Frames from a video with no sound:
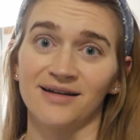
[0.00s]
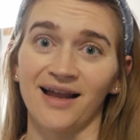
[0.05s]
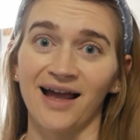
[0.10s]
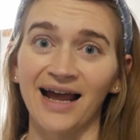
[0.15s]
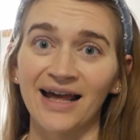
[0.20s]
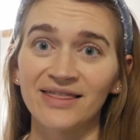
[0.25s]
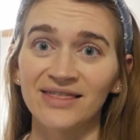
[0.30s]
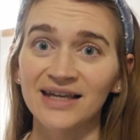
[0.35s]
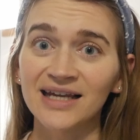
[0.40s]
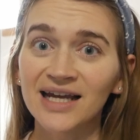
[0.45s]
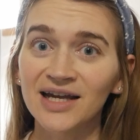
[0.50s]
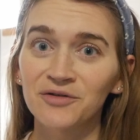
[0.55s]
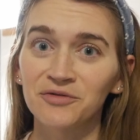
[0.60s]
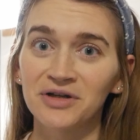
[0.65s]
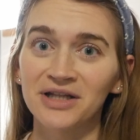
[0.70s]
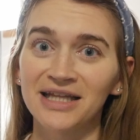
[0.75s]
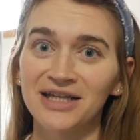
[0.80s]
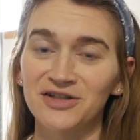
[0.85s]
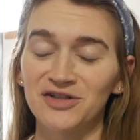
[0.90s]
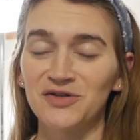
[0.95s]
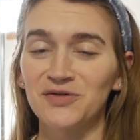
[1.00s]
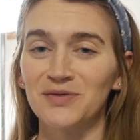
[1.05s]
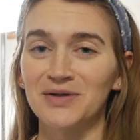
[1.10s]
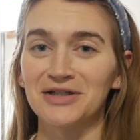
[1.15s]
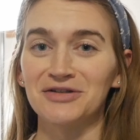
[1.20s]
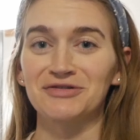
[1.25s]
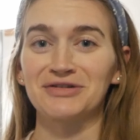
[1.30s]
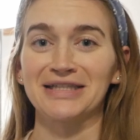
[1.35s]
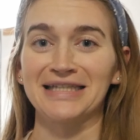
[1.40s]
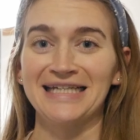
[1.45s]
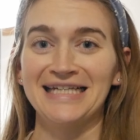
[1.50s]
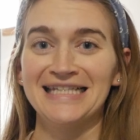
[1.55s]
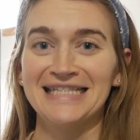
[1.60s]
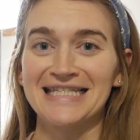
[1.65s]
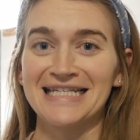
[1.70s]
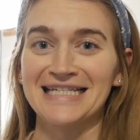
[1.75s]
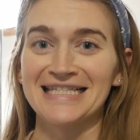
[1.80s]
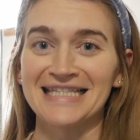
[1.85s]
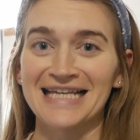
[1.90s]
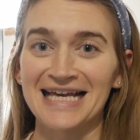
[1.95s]
I think I really do want to release
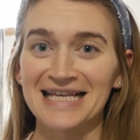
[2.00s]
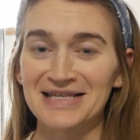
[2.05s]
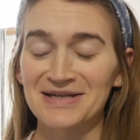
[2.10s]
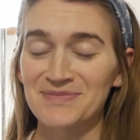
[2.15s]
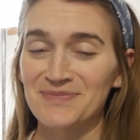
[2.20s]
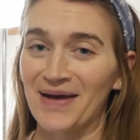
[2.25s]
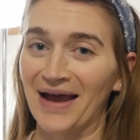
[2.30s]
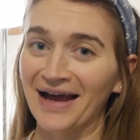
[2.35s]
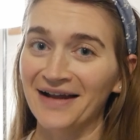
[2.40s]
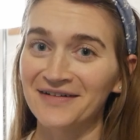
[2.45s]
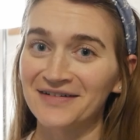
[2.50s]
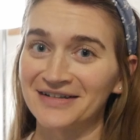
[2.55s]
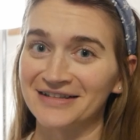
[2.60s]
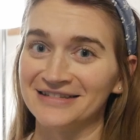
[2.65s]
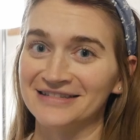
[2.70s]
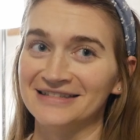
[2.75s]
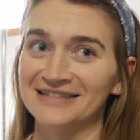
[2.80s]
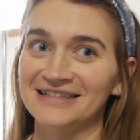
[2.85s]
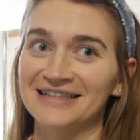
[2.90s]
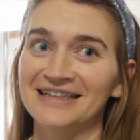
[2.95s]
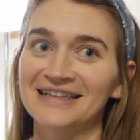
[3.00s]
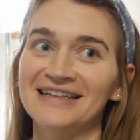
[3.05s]
this as a pattern.